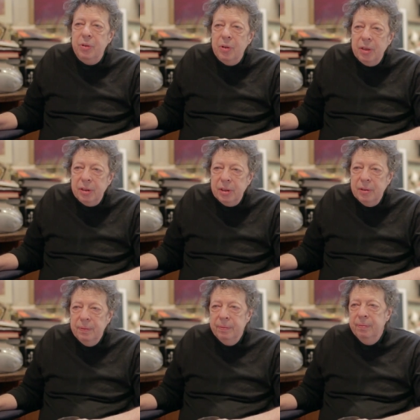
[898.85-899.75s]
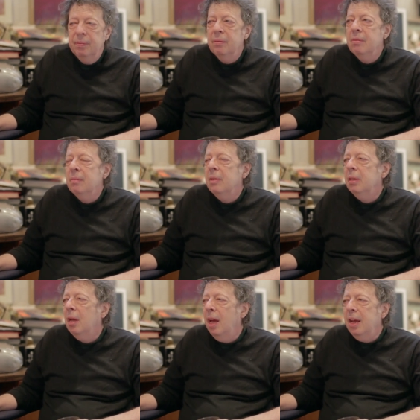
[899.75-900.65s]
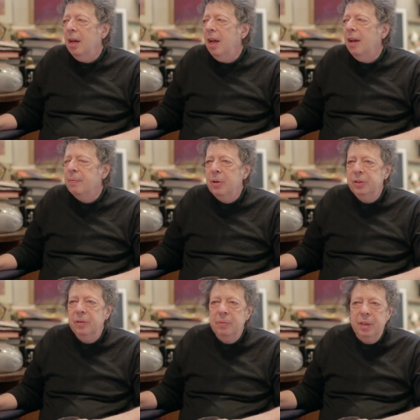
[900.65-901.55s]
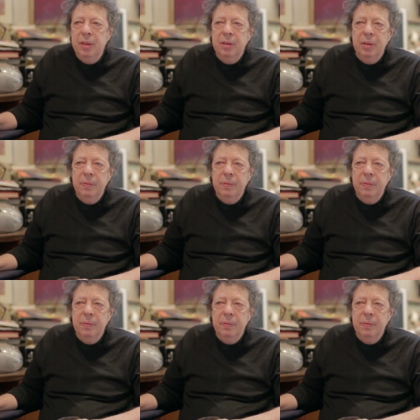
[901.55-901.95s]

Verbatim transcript: drawings. I, I have most of them here.